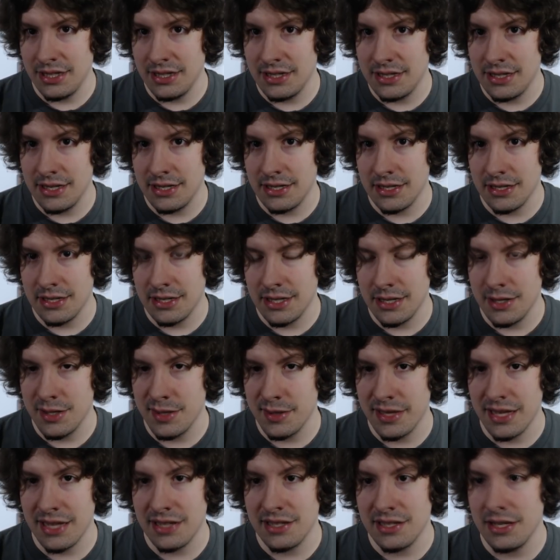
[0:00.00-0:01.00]

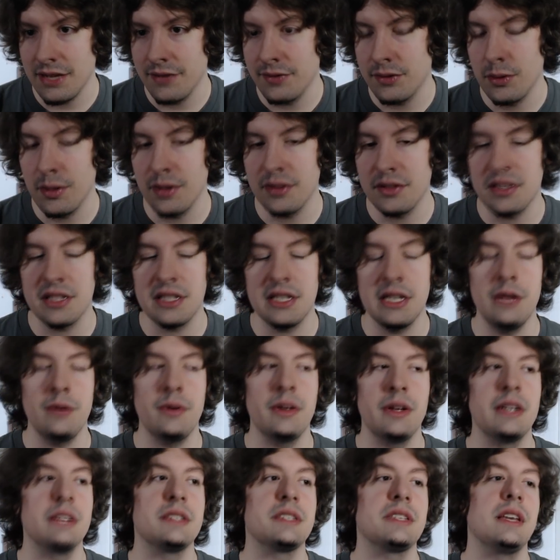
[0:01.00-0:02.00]
inconsistencies with that stuff throughout the
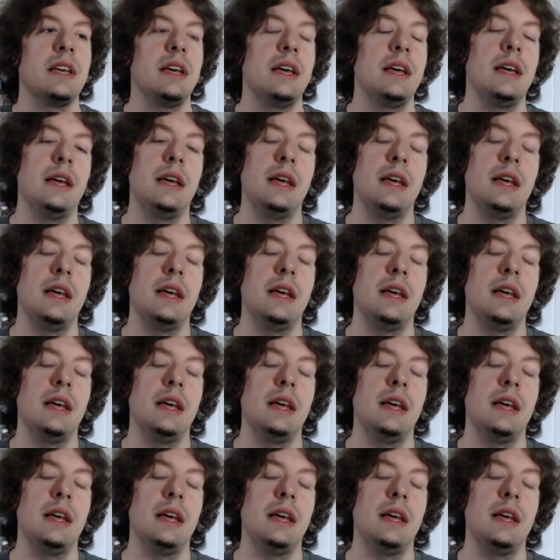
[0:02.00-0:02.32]
series.